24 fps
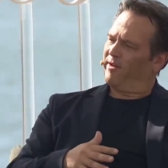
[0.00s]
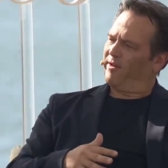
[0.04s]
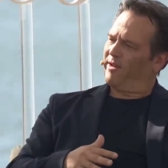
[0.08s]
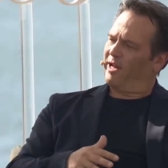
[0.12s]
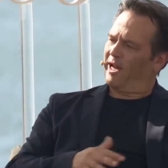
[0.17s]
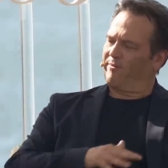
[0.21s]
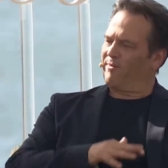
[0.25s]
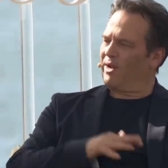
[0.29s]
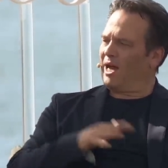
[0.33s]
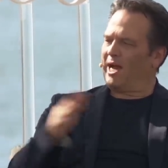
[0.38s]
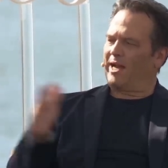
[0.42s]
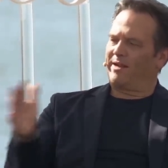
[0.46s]

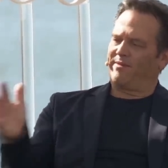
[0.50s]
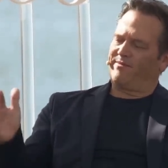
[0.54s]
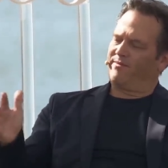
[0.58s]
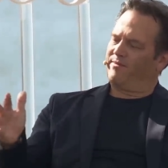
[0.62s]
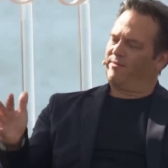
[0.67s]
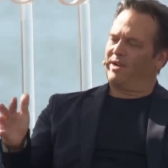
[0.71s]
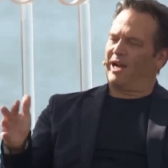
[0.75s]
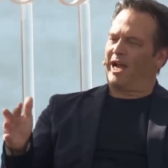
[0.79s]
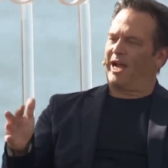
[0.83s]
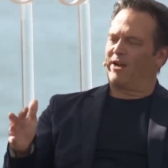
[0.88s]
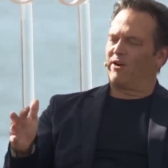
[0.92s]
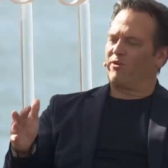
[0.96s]
I'm not.
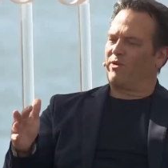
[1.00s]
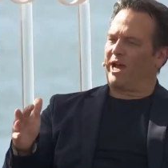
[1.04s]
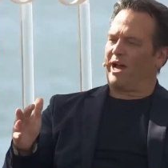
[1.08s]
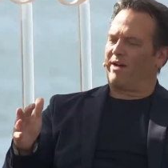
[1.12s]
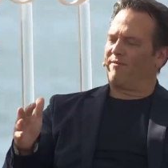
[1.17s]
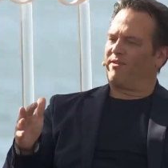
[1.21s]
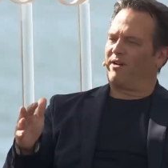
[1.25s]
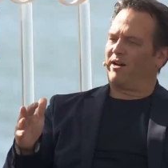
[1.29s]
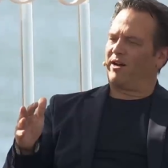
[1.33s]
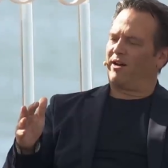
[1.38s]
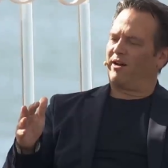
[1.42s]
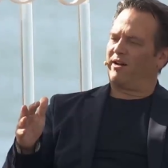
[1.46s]
I don't
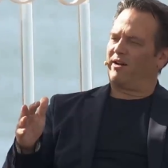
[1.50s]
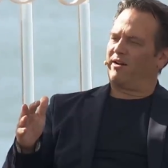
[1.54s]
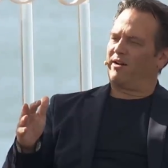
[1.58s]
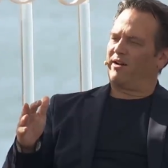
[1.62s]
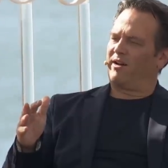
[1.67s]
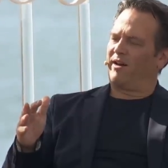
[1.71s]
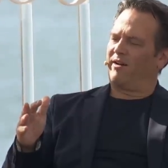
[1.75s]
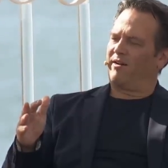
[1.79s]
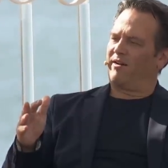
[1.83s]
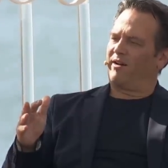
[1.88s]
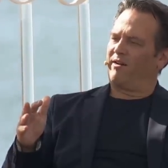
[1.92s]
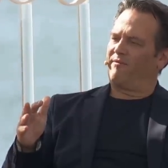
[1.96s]
have a,
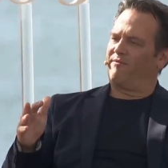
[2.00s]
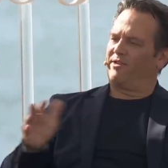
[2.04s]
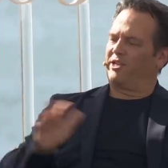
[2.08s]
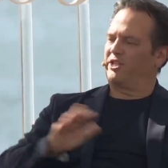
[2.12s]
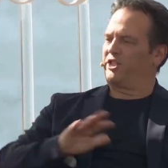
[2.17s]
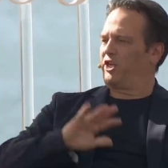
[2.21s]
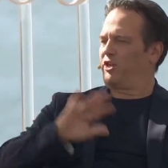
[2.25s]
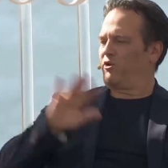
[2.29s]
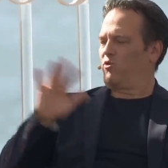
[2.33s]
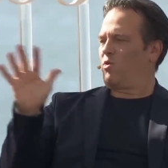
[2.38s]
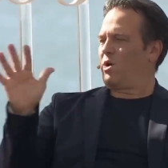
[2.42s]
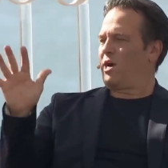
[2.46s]
a
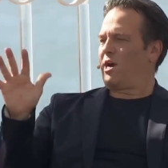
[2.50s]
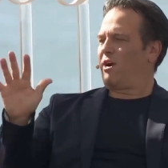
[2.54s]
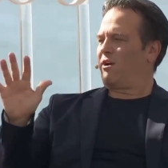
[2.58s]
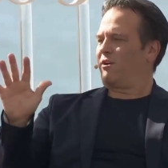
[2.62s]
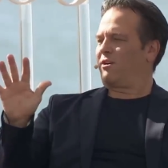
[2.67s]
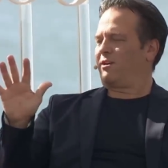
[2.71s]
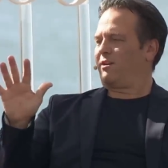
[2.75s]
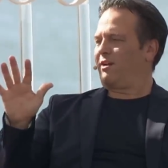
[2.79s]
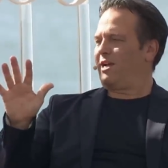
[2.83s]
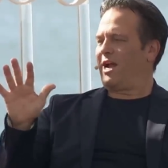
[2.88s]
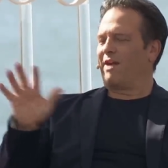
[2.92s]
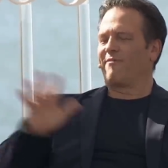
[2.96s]
vision where
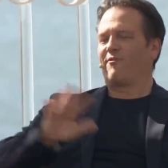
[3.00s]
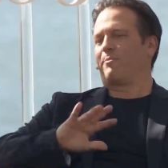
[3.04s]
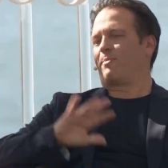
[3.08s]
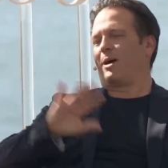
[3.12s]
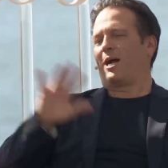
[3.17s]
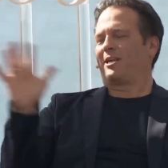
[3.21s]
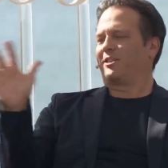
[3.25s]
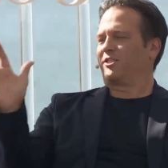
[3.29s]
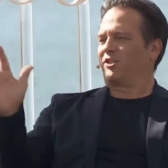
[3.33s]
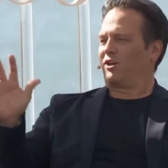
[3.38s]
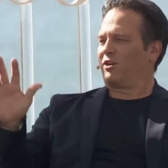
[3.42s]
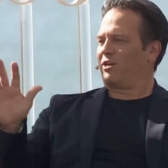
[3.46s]

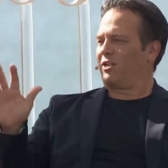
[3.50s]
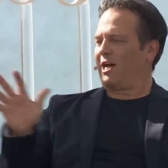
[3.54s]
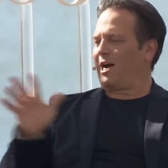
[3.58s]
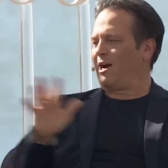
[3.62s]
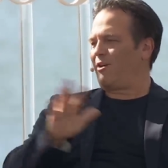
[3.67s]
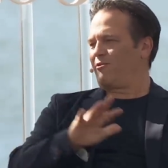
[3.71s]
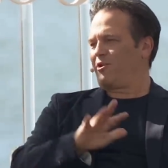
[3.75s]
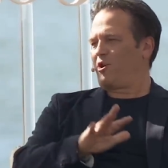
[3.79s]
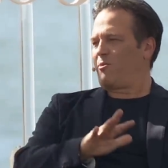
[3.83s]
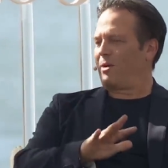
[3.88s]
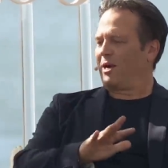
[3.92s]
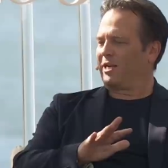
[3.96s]
everybody's on
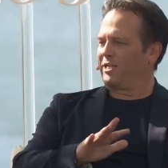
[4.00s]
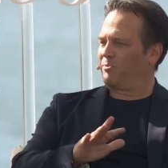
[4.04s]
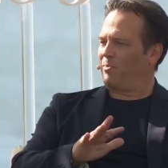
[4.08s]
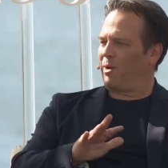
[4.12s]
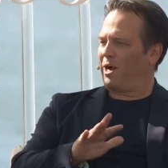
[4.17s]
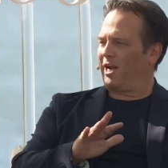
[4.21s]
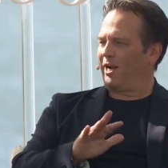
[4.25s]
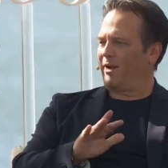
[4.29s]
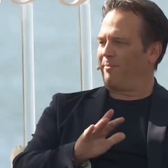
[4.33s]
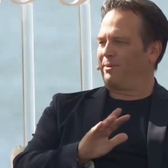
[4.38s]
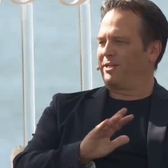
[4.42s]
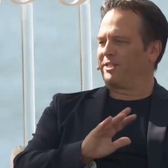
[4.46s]
cloud, nobody's
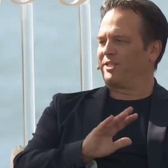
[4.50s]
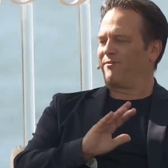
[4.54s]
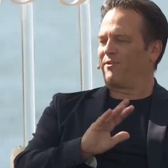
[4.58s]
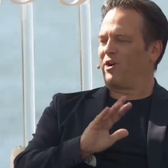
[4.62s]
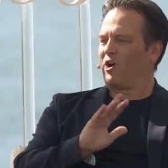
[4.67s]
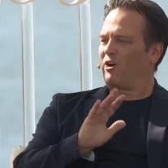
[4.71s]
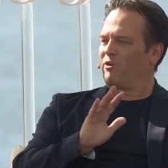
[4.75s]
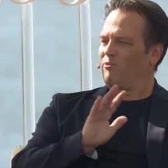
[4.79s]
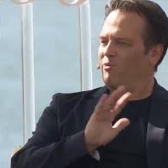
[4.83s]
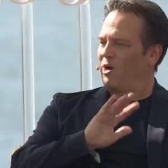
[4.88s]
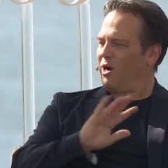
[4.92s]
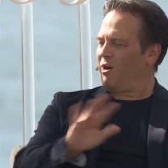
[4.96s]
buying a piece mm. of
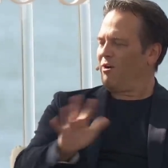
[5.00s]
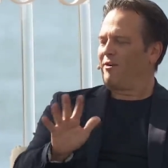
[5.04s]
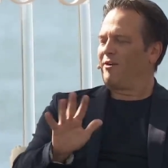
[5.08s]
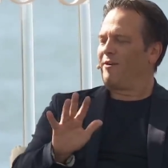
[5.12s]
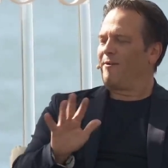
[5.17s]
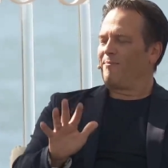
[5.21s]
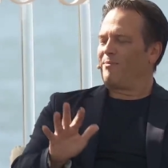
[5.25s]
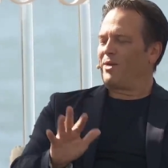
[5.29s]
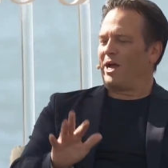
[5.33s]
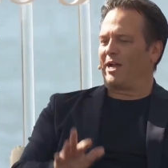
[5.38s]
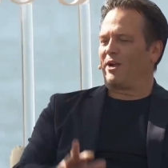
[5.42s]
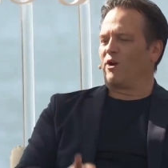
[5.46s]
mm-hmm. hardware.
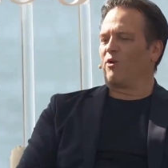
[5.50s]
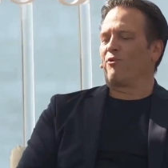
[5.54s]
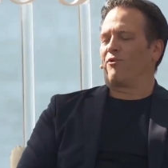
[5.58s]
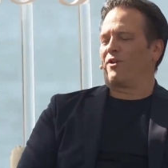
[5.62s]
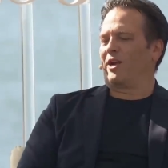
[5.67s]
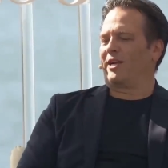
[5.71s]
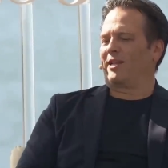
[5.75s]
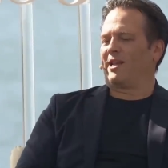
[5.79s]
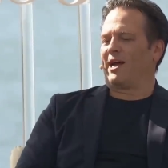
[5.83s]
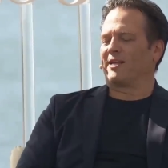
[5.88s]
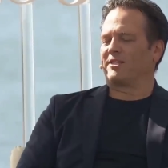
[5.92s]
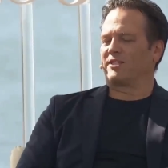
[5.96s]
I don't
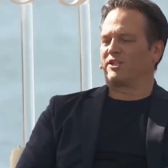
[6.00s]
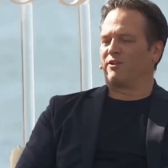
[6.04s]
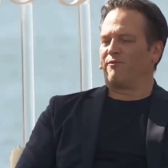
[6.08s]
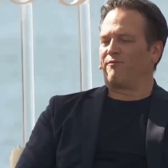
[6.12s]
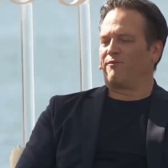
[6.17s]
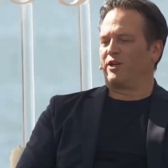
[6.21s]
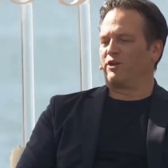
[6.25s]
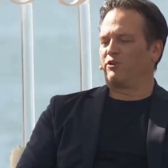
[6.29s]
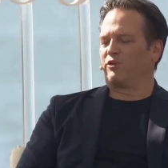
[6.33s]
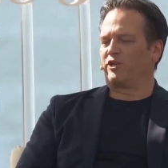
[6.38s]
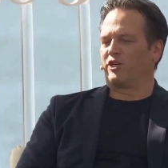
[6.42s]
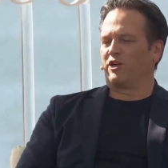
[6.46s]
think that's the
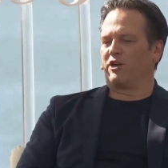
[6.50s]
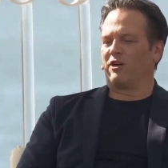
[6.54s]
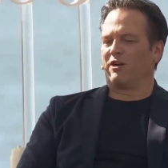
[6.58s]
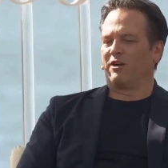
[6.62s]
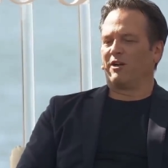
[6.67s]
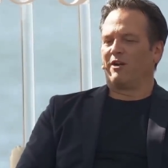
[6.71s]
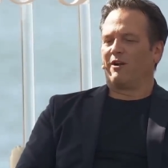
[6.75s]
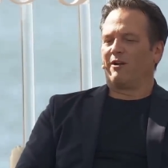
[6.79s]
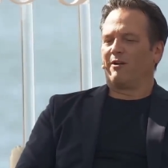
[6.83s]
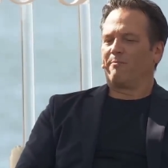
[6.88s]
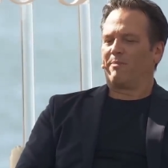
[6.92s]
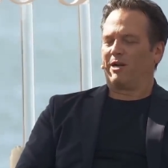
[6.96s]
future,
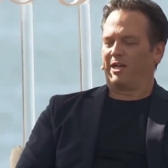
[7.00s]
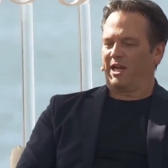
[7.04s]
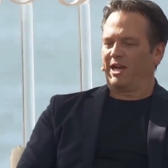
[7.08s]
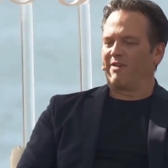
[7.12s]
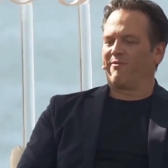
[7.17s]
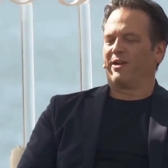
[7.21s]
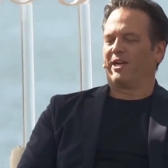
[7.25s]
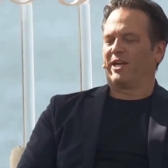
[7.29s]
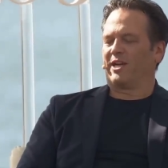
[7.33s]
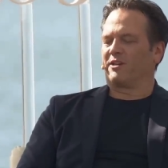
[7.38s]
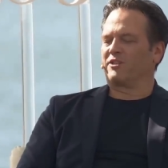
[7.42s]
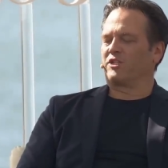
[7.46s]
but
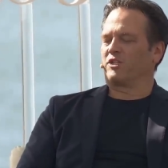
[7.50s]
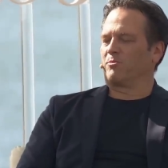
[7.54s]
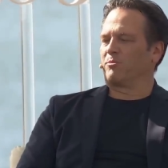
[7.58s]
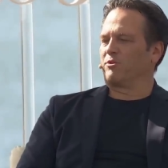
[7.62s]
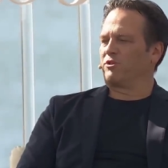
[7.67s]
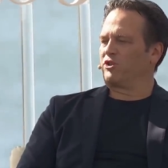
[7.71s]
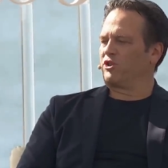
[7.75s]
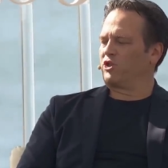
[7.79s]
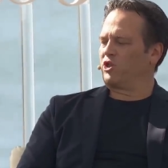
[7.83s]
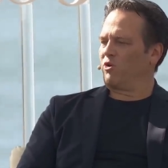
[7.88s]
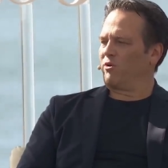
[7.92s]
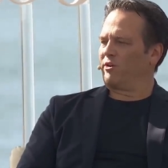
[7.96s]
giving
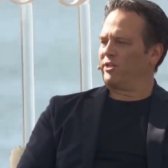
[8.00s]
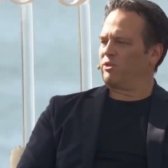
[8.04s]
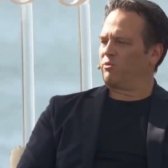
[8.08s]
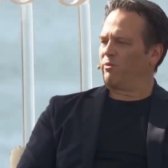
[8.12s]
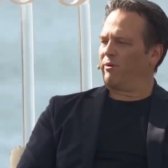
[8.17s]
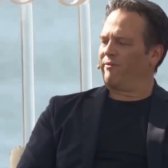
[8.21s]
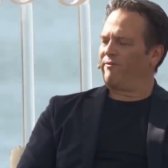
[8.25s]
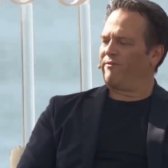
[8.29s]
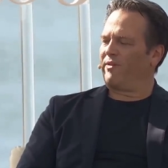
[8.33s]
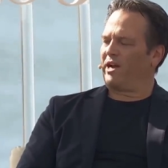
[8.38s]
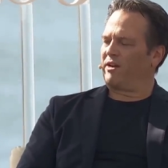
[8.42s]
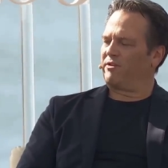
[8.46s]
customers choice
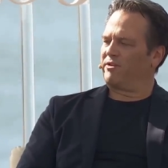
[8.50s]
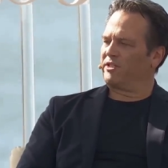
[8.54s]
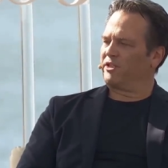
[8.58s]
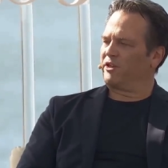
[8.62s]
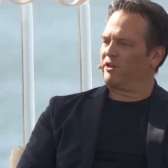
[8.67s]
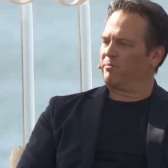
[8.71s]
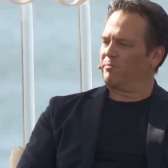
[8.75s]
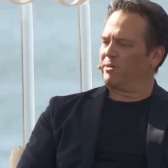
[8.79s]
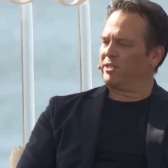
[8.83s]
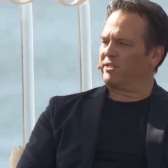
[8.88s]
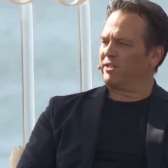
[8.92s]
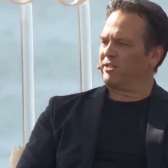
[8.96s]
we found is
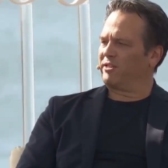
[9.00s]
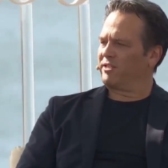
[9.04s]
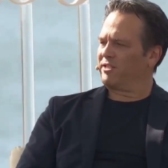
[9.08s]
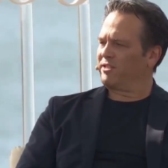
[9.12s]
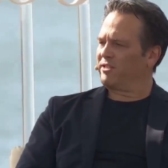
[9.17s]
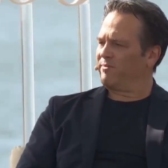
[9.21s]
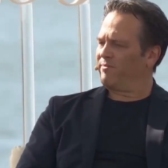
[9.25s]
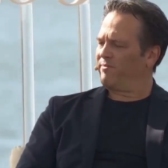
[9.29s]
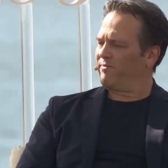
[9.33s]
good business.